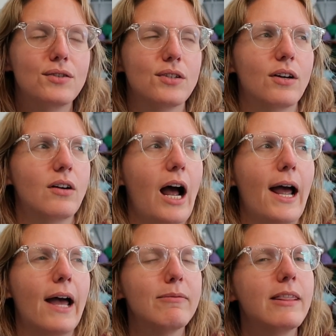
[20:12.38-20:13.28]
So
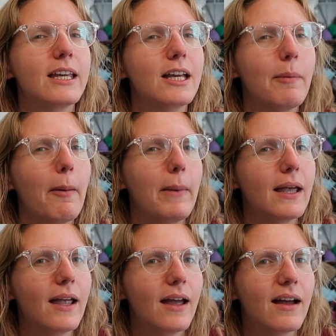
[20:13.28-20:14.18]
I have been thinking about
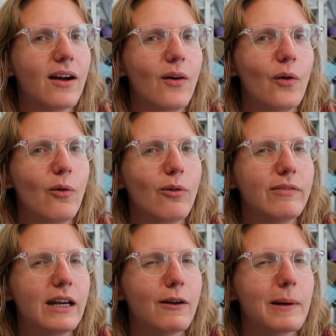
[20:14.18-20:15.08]
making a whole
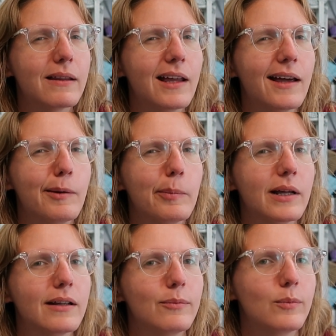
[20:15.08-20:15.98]
video about that,
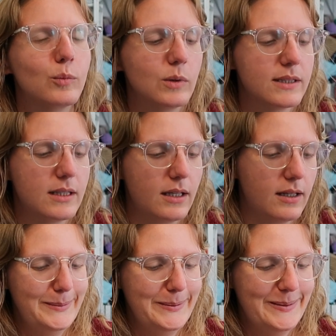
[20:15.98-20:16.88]
but we'll see.
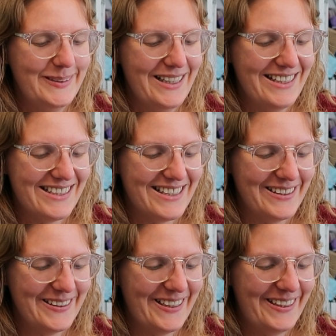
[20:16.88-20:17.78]
Ooh,
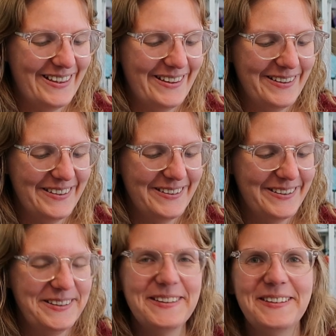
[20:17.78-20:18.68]
so
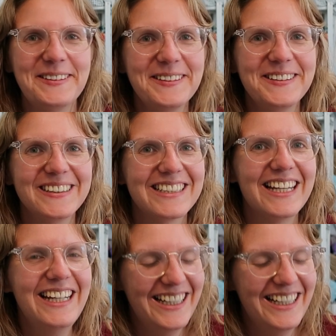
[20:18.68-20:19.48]
cute.